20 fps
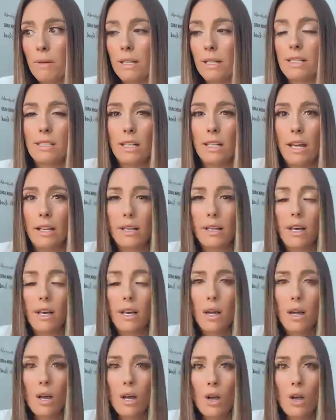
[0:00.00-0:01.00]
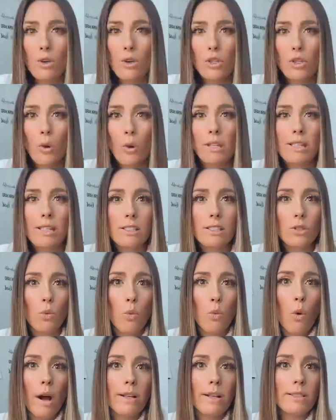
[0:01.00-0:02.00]
But it's like, you know what, this is
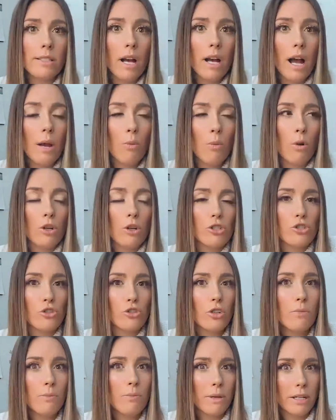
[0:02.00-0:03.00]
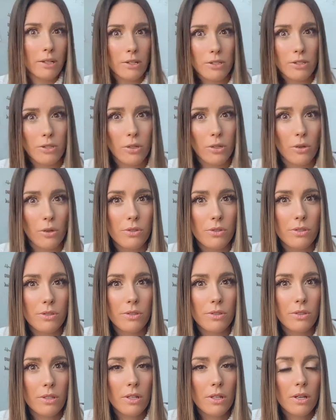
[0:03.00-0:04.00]
the one time where it shouldn't be an excuse.